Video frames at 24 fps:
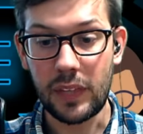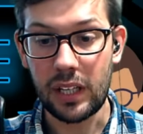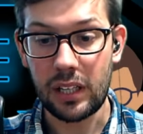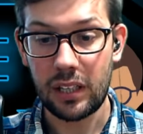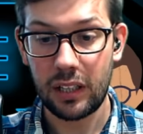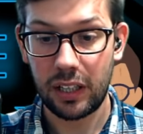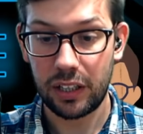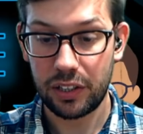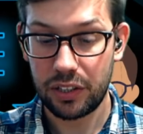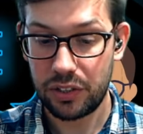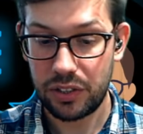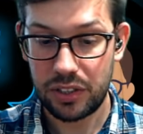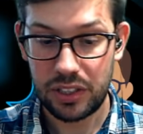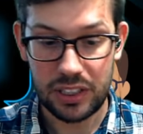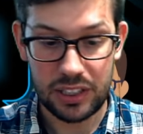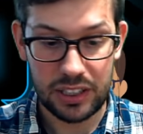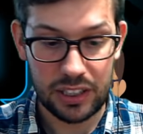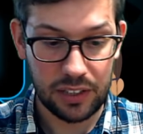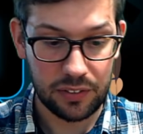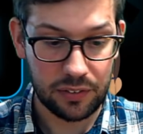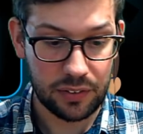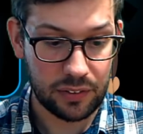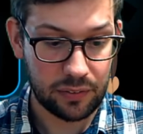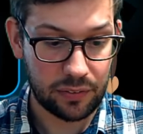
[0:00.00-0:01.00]
I'll use these
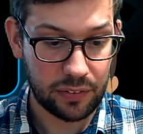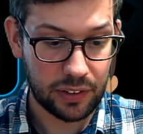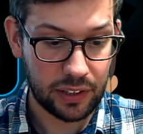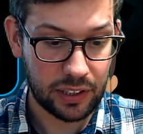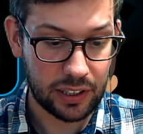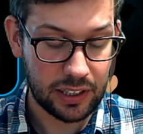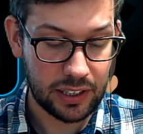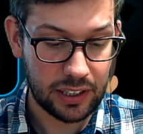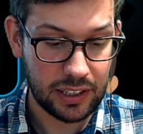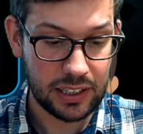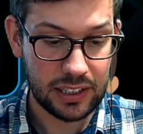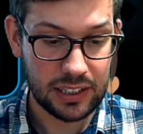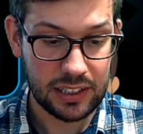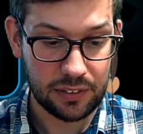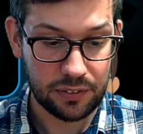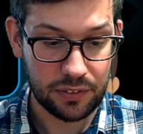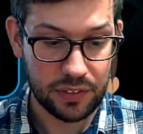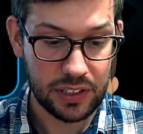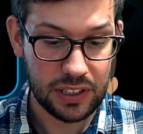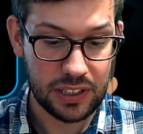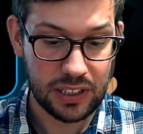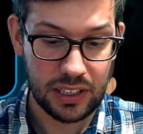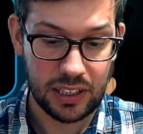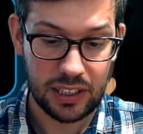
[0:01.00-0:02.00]
different
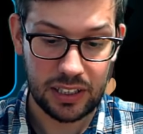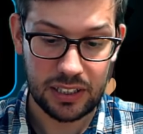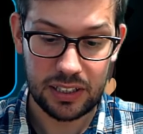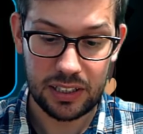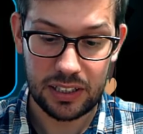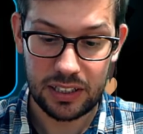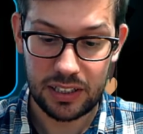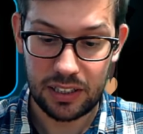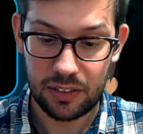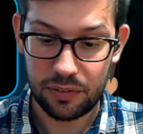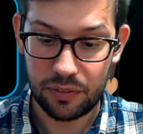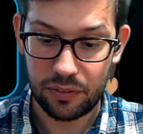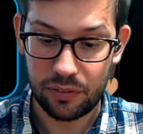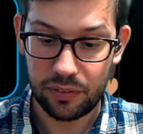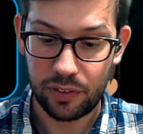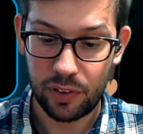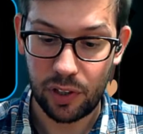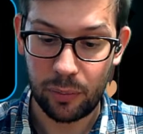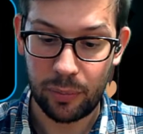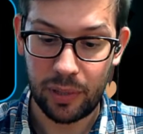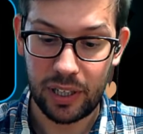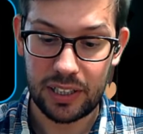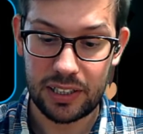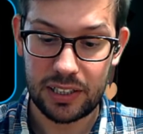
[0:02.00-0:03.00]
scenes, these different
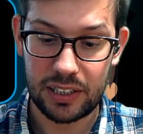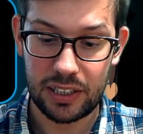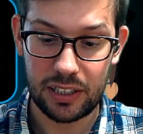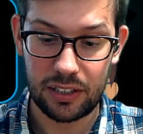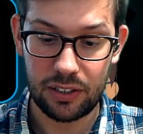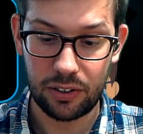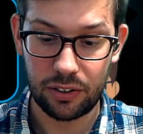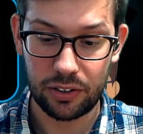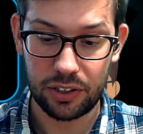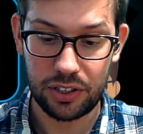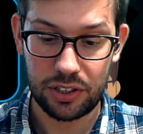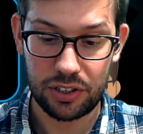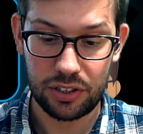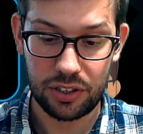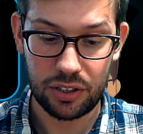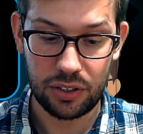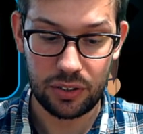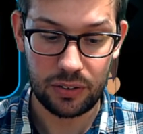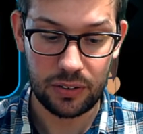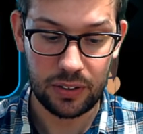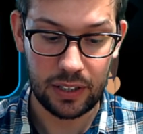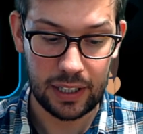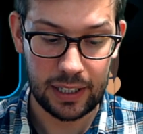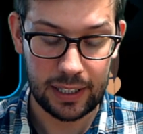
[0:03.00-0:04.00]
formats in order
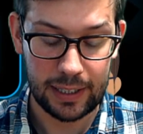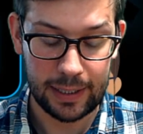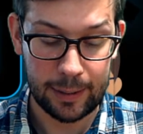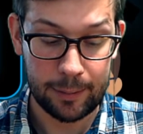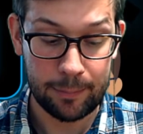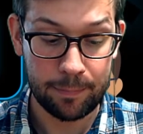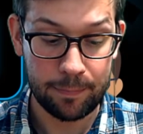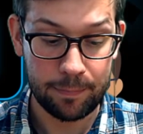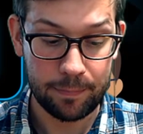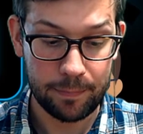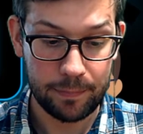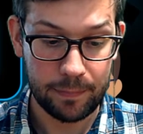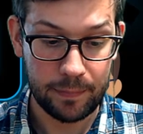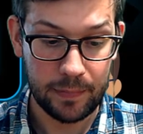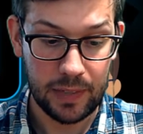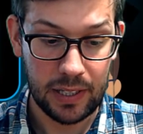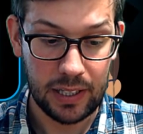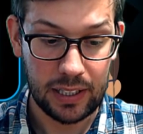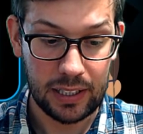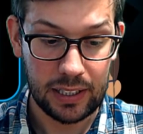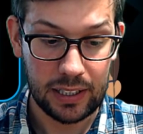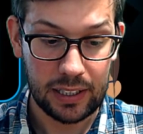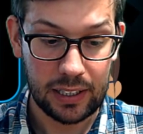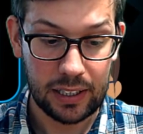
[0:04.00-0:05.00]
to
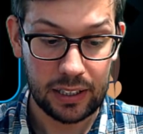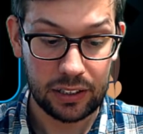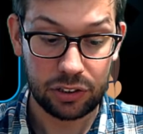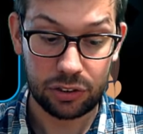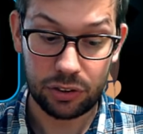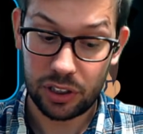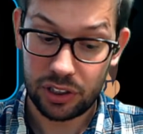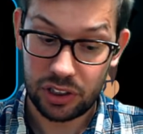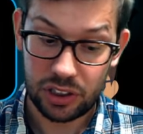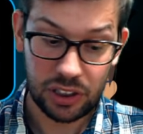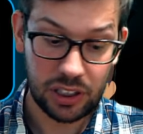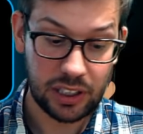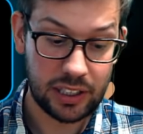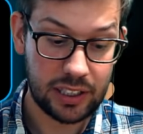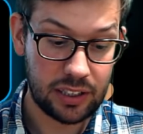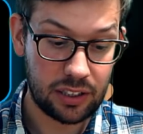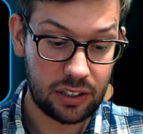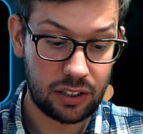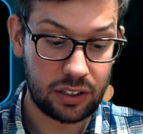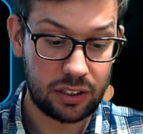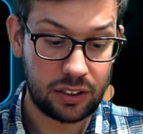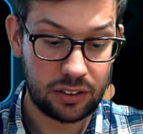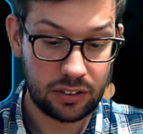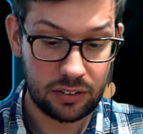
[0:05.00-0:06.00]
translate
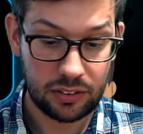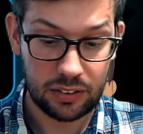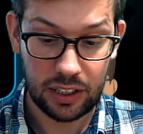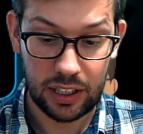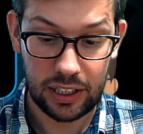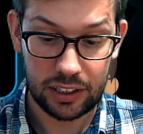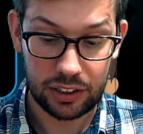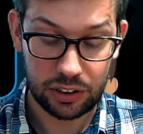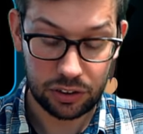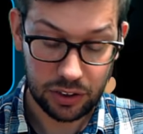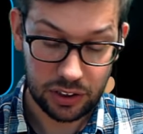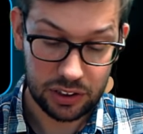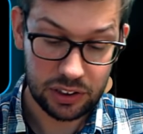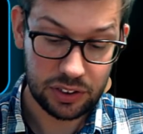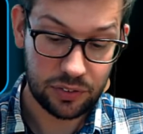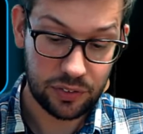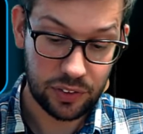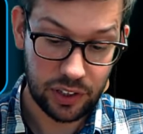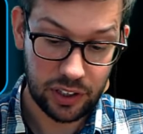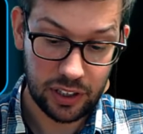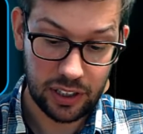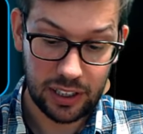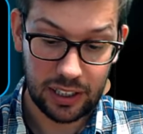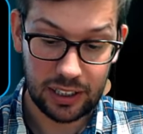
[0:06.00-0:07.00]
and
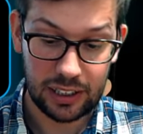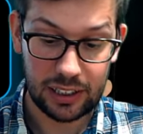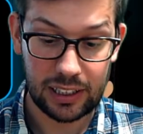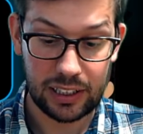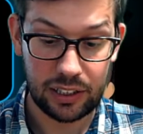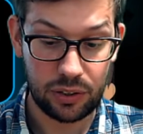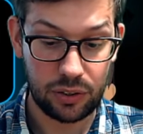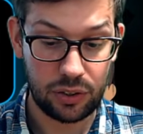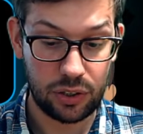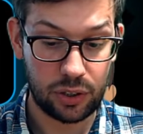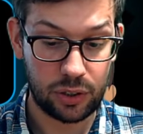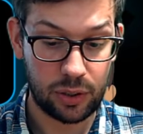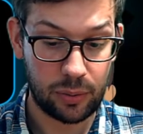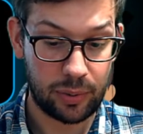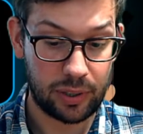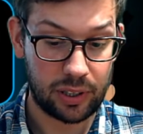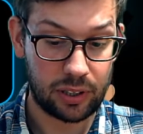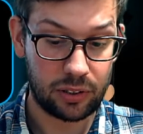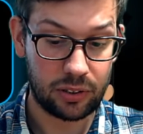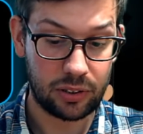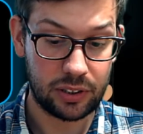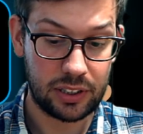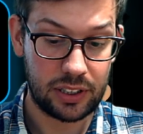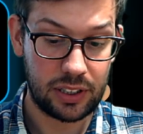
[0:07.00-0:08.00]
transfer and let you know
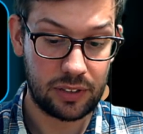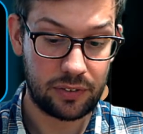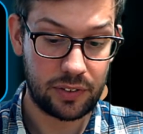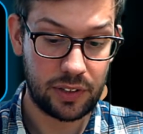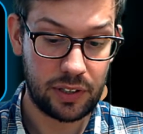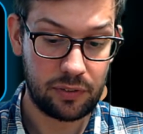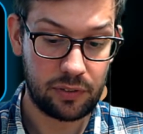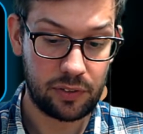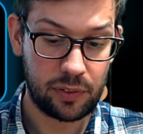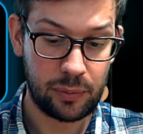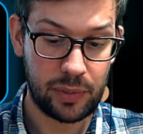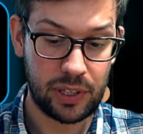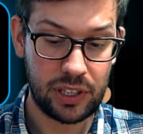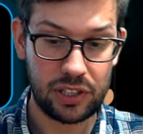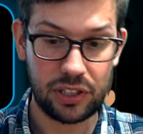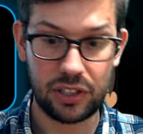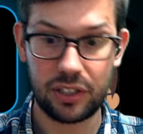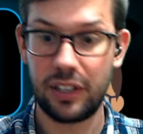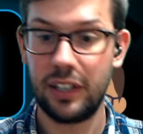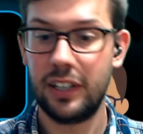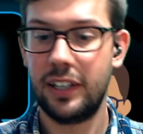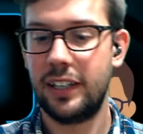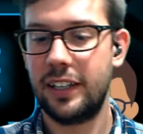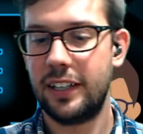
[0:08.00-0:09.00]
about all the different
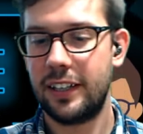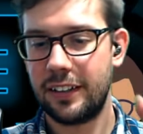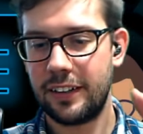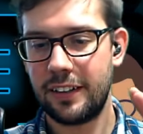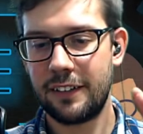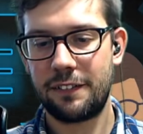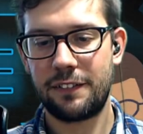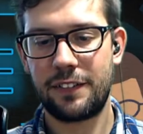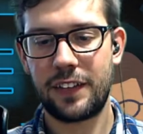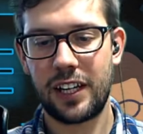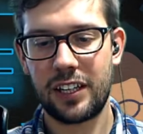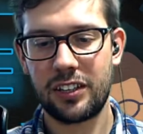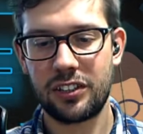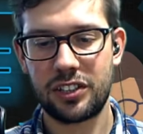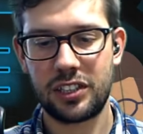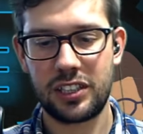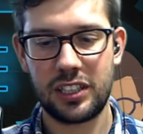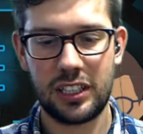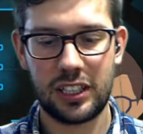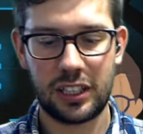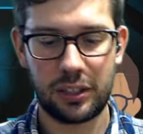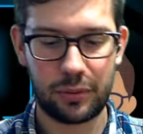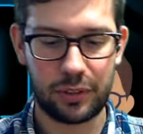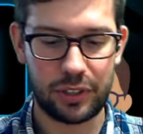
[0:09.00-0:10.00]
information. The final
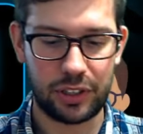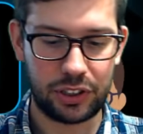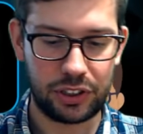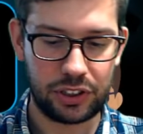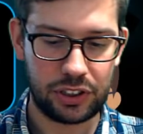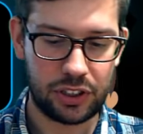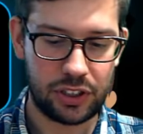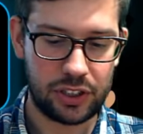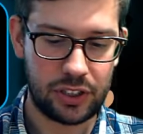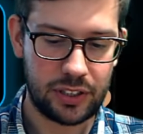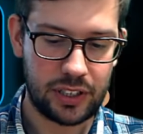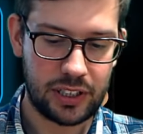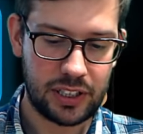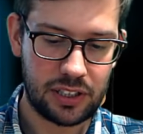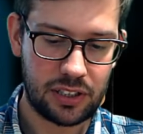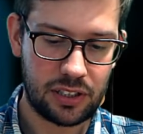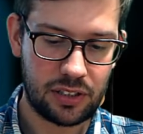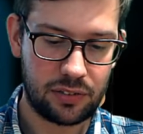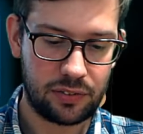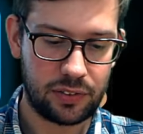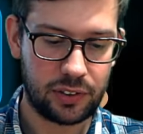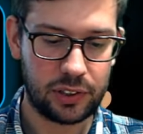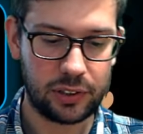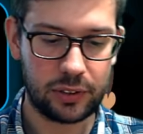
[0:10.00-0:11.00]
scene I want to show you is
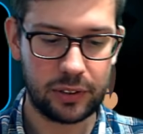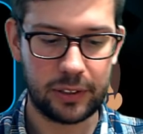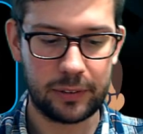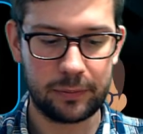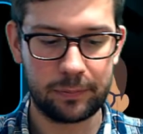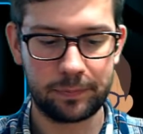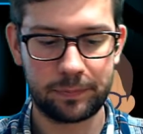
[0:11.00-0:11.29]
the following.